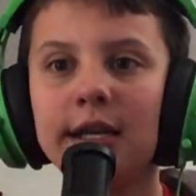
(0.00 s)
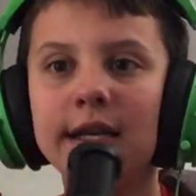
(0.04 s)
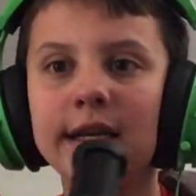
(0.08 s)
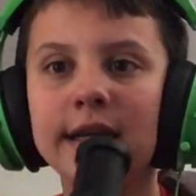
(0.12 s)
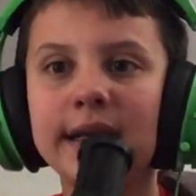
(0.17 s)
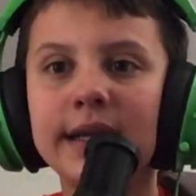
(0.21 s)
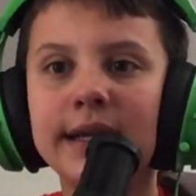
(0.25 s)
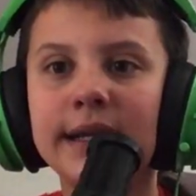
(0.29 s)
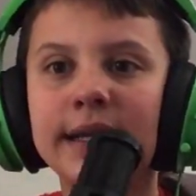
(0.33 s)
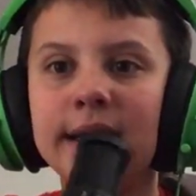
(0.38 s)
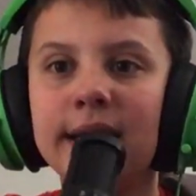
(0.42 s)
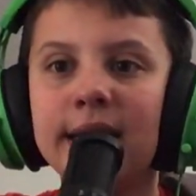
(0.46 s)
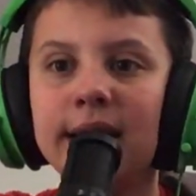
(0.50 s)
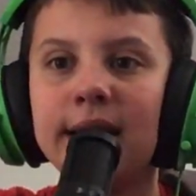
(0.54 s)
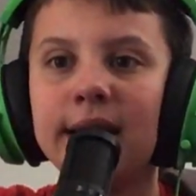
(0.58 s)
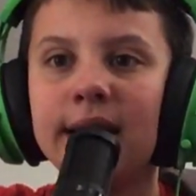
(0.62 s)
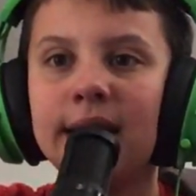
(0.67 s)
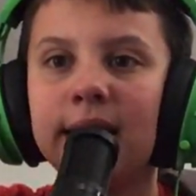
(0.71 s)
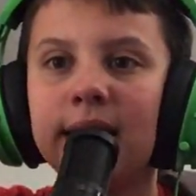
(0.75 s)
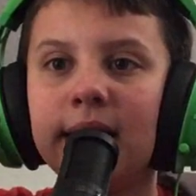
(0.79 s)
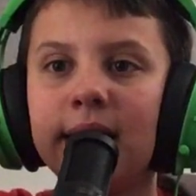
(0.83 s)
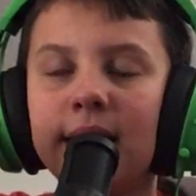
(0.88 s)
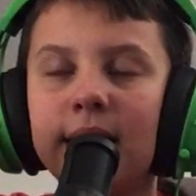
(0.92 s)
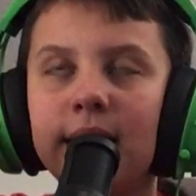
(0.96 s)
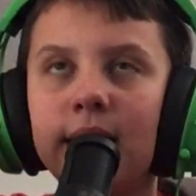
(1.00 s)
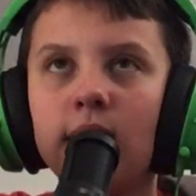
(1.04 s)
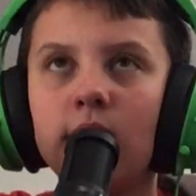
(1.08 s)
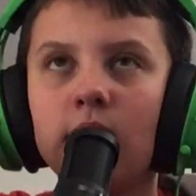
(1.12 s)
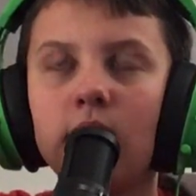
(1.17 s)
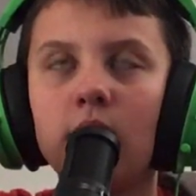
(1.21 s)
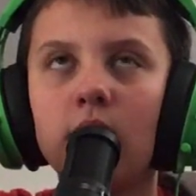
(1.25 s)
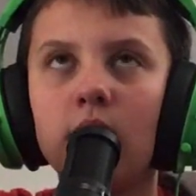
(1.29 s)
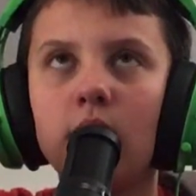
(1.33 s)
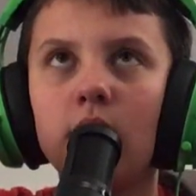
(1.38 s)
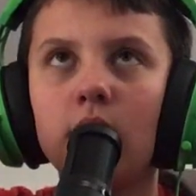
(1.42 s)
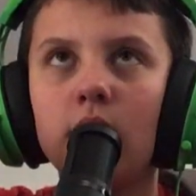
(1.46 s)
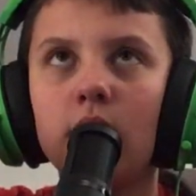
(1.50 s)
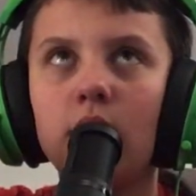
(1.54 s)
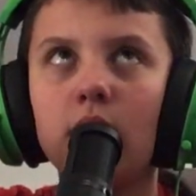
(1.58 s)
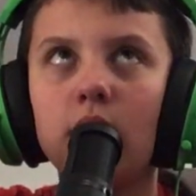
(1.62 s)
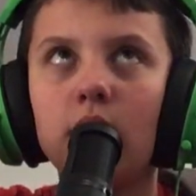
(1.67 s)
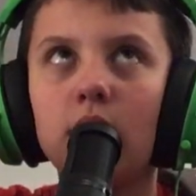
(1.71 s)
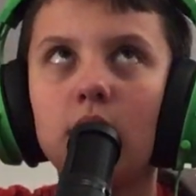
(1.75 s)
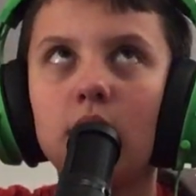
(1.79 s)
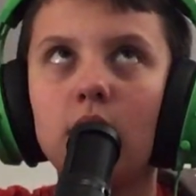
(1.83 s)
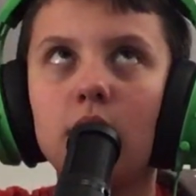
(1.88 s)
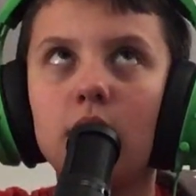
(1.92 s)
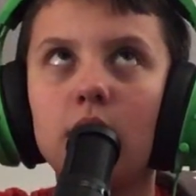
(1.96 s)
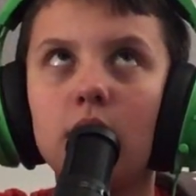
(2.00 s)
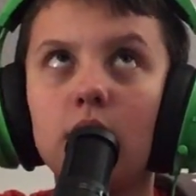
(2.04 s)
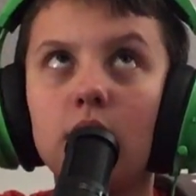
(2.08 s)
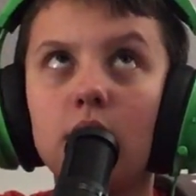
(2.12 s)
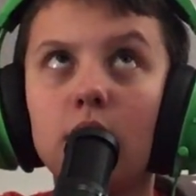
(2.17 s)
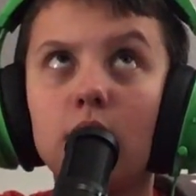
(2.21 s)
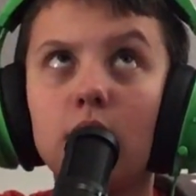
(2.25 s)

Nobody speaks.